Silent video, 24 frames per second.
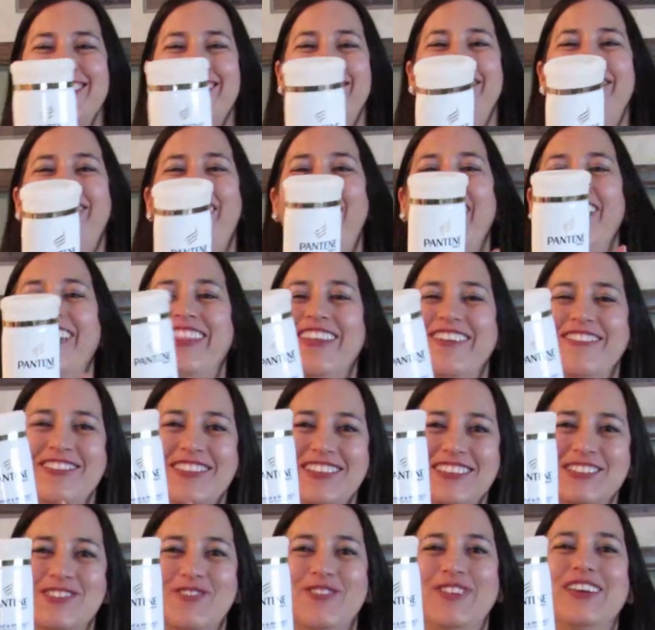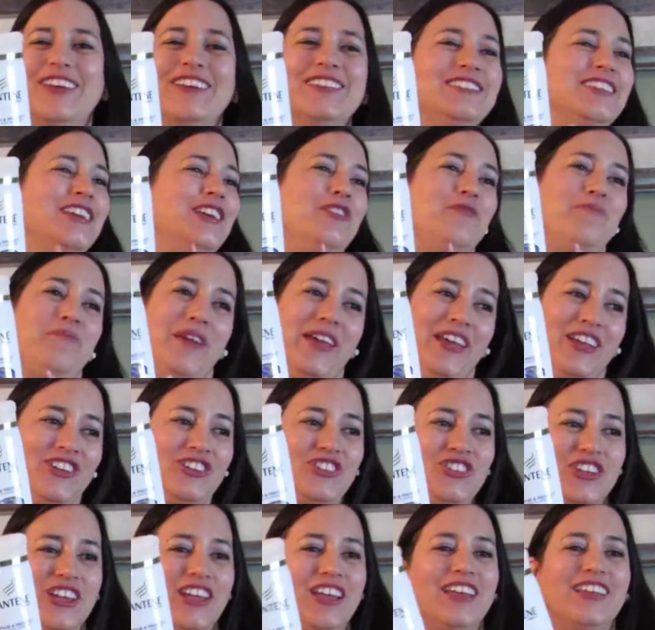so I love this because in a
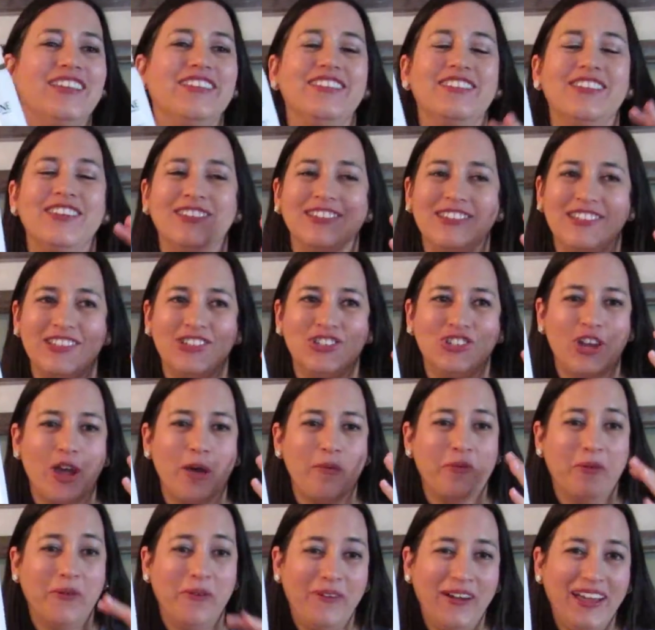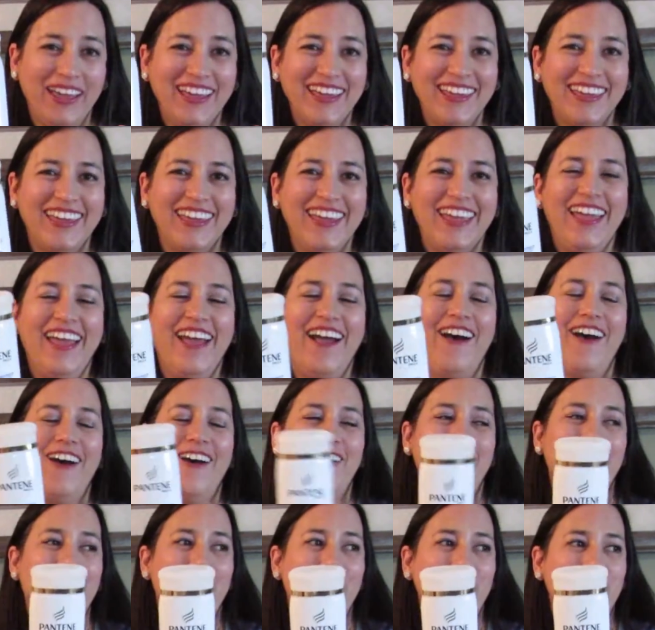pinch, it does the job quick.
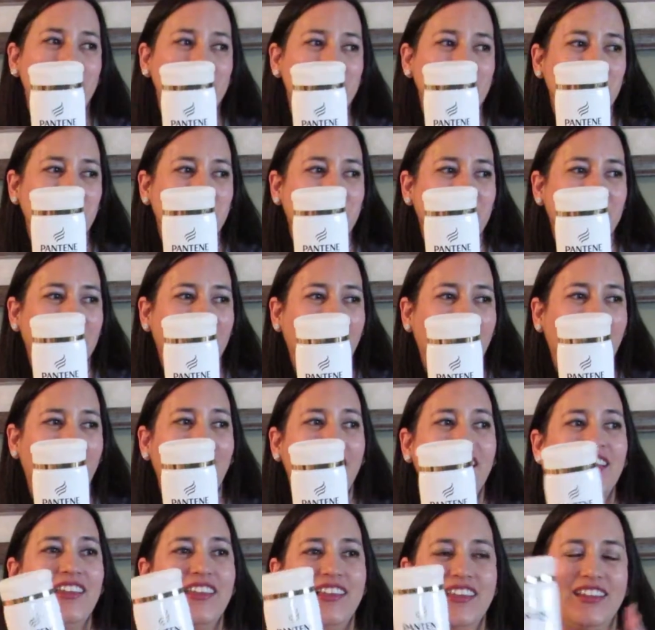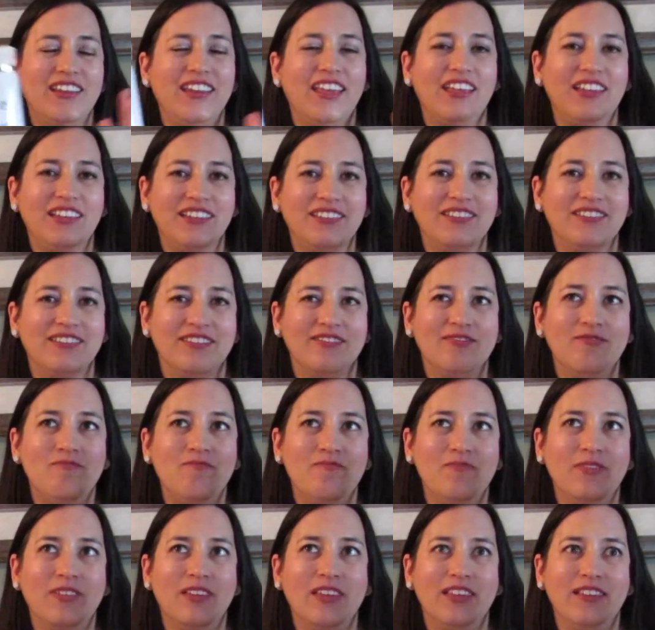Um, and it, it
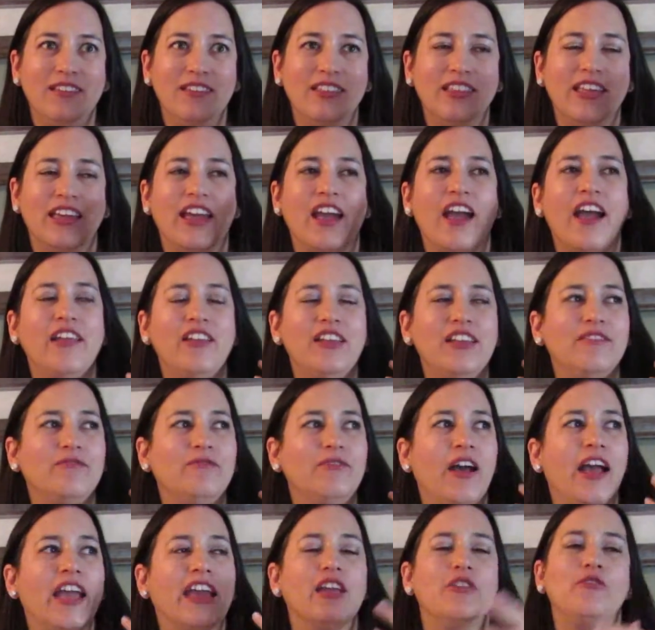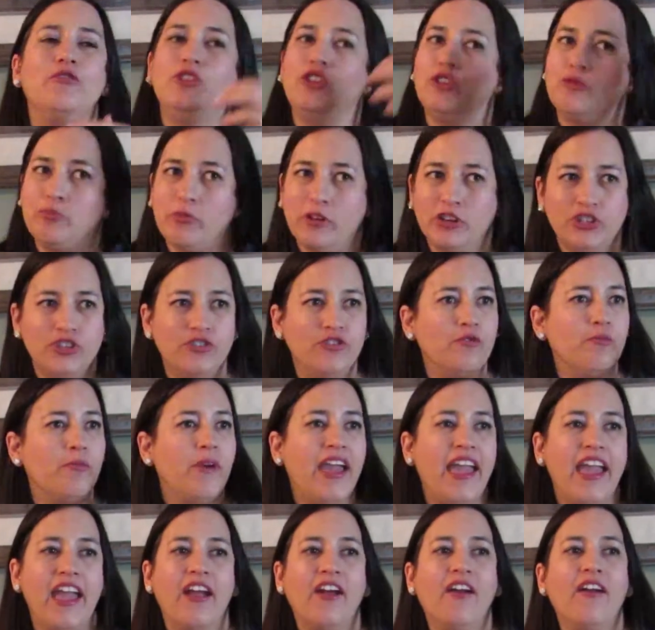like, I, I can just brush through
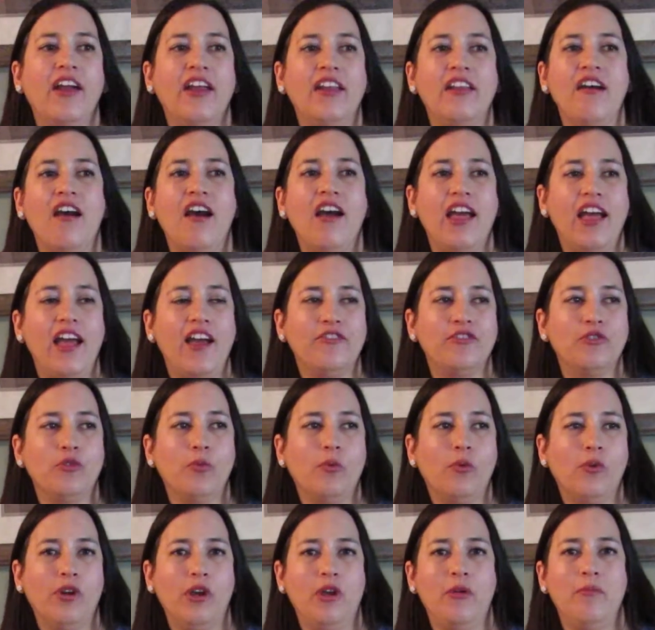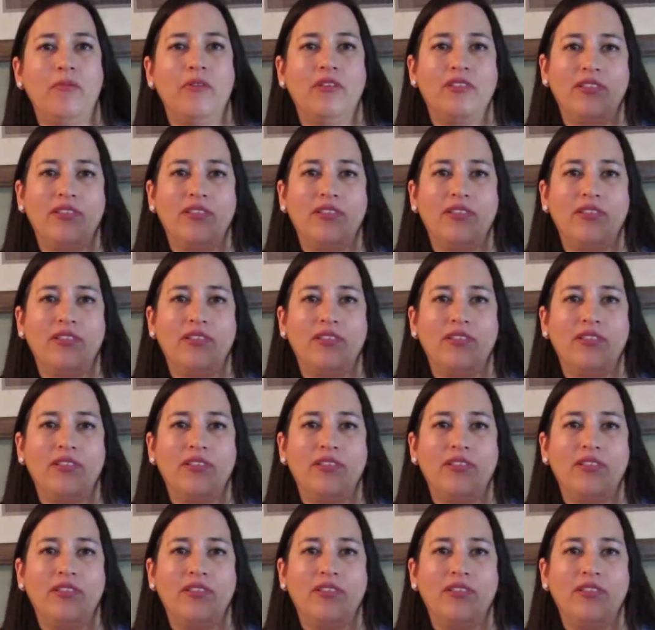my hair and not have to worry,